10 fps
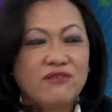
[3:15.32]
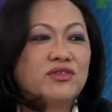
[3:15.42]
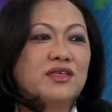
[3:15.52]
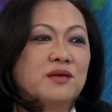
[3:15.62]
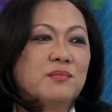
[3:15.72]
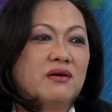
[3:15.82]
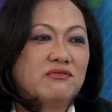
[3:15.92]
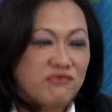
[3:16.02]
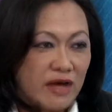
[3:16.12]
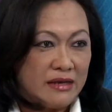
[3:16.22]
Everything
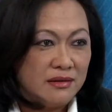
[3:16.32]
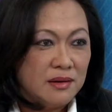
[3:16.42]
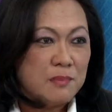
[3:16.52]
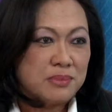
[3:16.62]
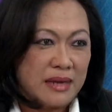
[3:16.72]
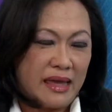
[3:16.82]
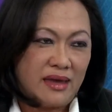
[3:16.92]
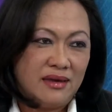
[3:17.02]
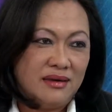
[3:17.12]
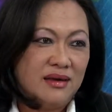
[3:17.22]
about fun,
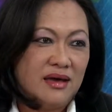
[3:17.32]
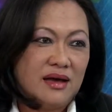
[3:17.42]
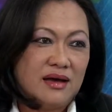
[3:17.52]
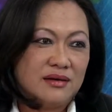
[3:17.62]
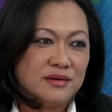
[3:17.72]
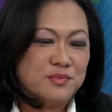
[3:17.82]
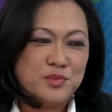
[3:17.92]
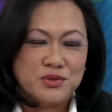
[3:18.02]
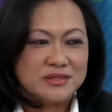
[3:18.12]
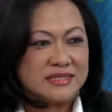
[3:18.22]
play,
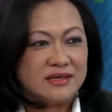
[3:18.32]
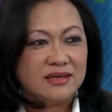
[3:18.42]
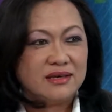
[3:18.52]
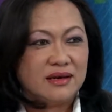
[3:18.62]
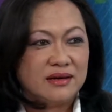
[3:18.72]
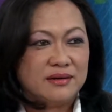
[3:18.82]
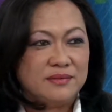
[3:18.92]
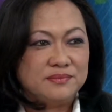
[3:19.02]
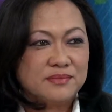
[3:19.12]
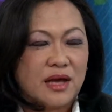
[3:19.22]
music.
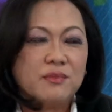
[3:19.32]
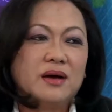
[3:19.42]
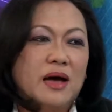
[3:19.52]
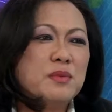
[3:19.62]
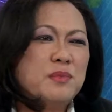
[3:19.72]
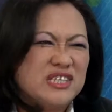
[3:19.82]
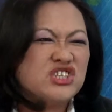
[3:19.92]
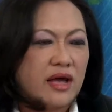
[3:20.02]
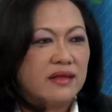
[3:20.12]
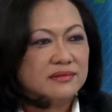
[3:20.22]
I'm a big
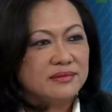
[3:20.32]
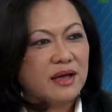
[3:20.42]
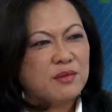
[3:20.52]
child.